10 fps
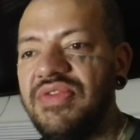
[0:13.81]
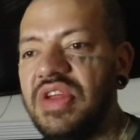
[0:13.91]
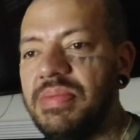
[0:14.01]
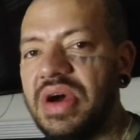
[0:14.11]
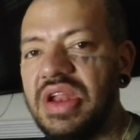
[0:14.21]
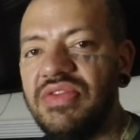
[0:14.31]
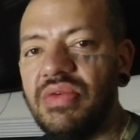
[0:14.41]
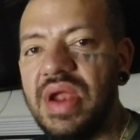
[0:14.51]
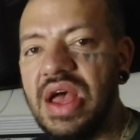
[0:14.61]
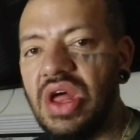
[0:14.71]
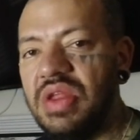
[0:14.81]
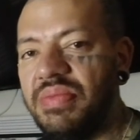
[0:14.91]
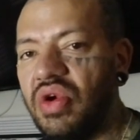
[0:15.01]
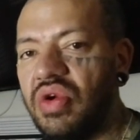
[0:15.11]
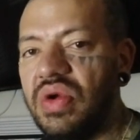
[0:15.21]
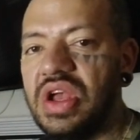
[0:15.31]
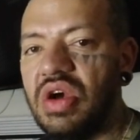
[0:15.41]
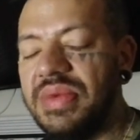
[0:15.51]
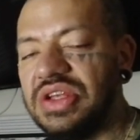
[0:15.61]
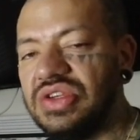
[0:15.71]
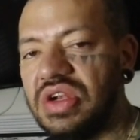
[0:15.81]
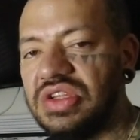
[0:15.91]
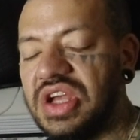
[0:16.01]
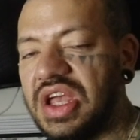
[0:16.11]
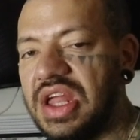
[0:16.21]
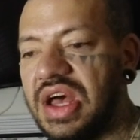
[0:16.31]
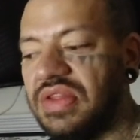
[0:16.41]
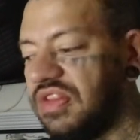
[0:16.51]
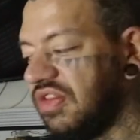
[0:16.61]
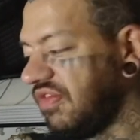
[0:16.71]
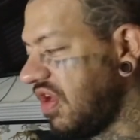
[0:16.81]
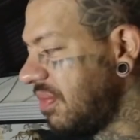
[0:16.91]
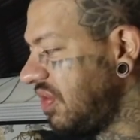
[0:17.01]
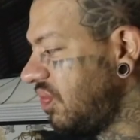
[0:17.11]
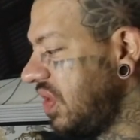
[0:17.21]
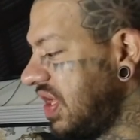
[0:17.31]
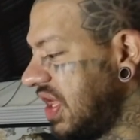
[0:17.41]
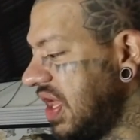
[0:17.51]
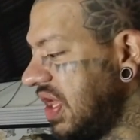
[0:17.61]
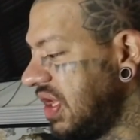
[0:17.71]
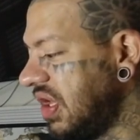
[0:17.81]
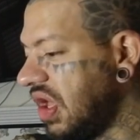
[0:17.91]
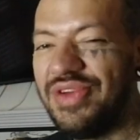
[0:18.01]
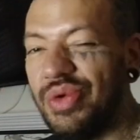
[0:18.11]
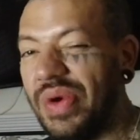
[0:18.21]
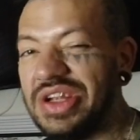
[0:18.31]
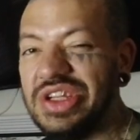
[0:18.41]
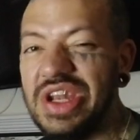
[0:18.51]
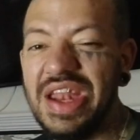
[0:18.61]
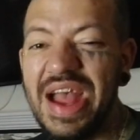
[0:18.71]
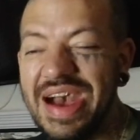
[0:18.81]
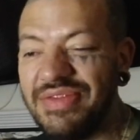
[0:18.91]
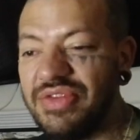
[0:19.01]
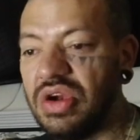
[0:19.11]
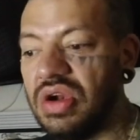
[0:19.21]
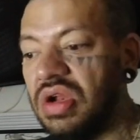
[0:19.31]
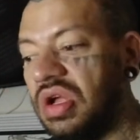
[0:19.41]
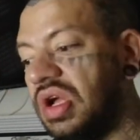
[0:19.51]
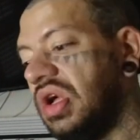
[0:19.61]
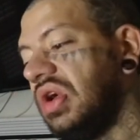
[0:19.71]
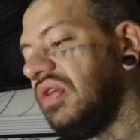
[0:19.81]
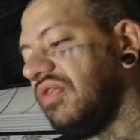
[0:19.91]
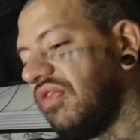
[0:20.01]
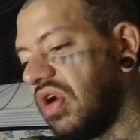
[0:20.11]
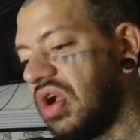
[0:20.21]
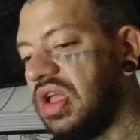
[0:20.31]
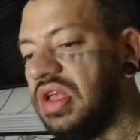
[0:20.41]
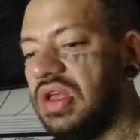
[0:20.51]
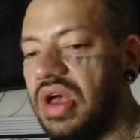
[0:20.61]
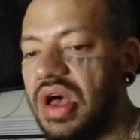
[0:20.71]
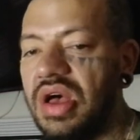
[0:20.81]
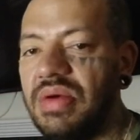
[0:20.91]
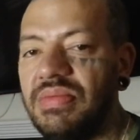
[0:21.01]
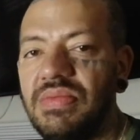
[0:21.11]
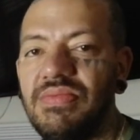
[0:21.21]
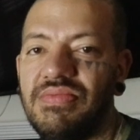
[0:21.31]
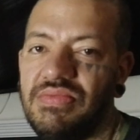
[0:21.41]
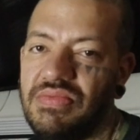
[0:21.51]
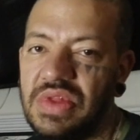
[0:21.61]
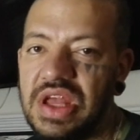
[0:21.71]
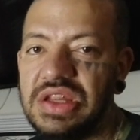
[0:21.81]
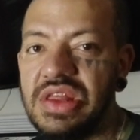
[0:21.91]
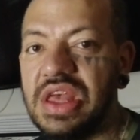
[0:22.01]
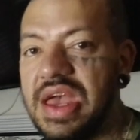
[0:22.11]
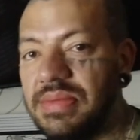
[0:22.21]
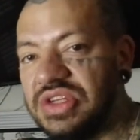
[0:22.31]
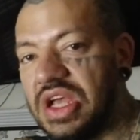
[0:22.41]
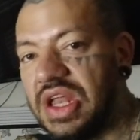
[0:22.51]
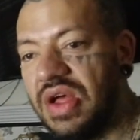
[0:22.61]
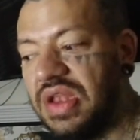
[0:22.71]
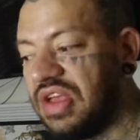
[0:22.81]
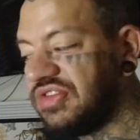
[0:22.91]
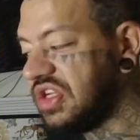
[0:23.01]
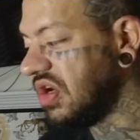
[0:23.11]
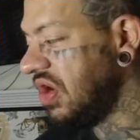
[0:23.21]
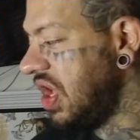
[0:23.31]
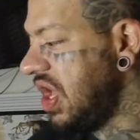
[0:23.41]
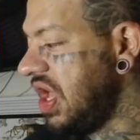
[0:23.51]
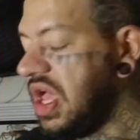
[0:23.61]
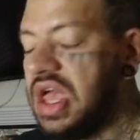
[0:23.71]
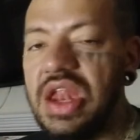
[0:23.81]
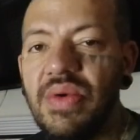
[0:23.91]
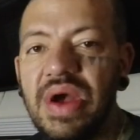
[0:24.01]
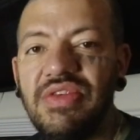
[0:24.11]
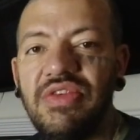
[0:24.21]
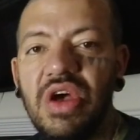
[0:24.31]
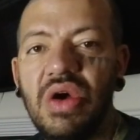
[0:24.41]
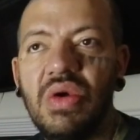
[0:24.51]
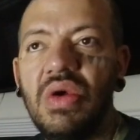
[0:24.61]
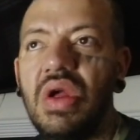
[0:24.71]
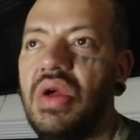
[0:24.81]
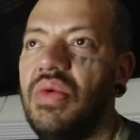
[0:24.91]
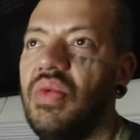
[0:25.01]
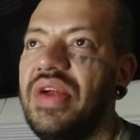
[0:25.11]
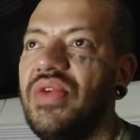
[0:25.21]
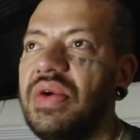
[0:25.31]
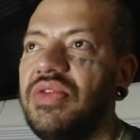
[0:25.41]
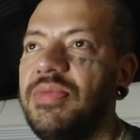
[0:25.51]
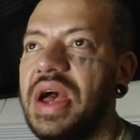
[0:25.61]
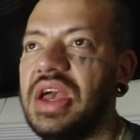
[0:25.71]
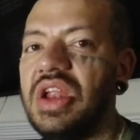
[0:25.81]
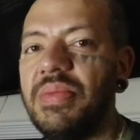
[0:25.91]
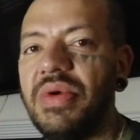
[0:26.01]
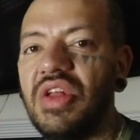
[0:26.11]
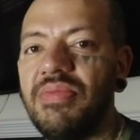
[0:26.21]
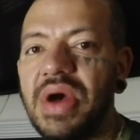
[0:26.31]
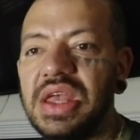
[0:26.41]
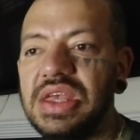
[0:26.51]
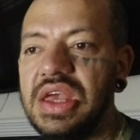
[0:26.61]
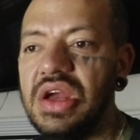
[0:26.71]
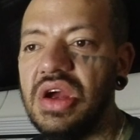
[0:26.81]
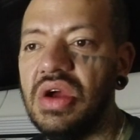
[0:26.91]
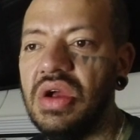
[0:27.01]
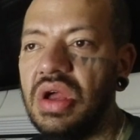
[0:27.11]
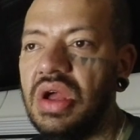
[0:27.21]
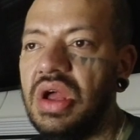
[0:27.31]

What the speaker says: If anybody's around in Puerto Rico, make sure to check it out this coming weekend. If you're watching it after, sorry, late to the game. Check it out next year. Anyway, so whenever I was packing up all of my gear,